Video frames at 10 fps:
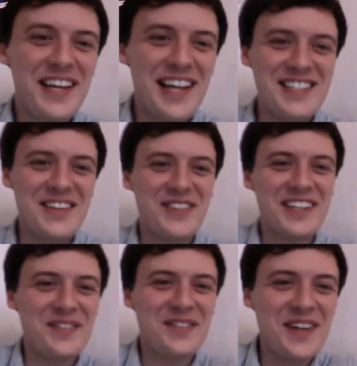That's
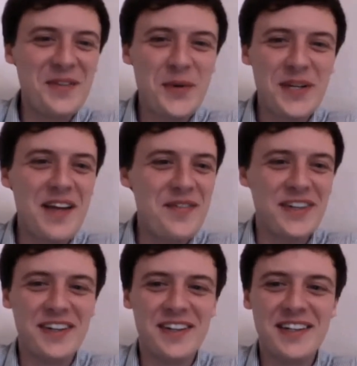something that people would
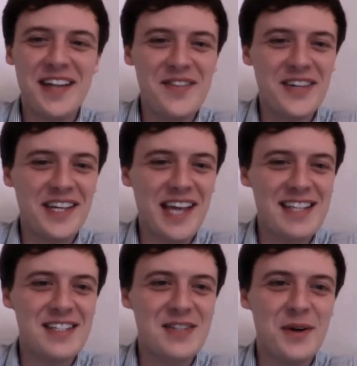never
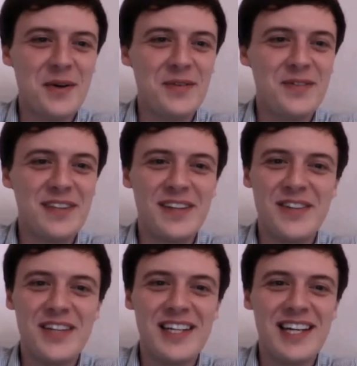guess as well.
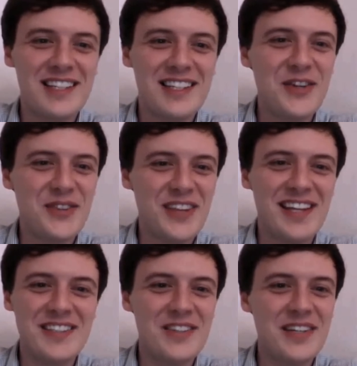If you could link two
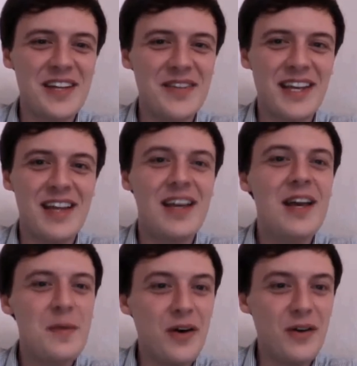things, you would never get.
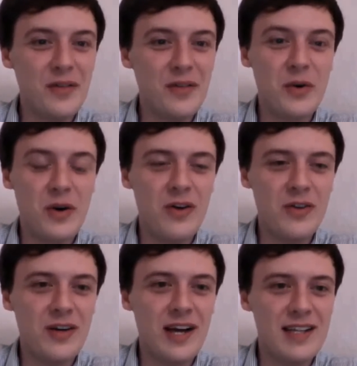But of course,
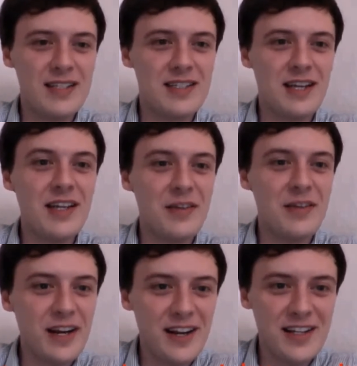Hong Kong has. I didn't
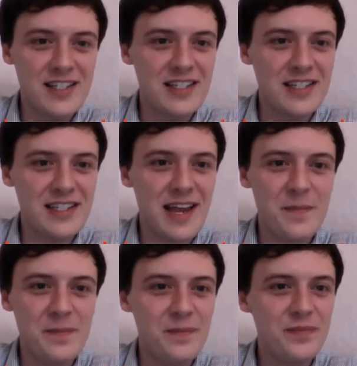realize it's the
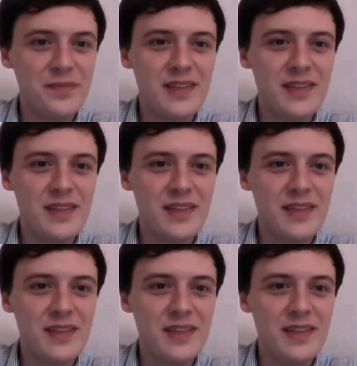same.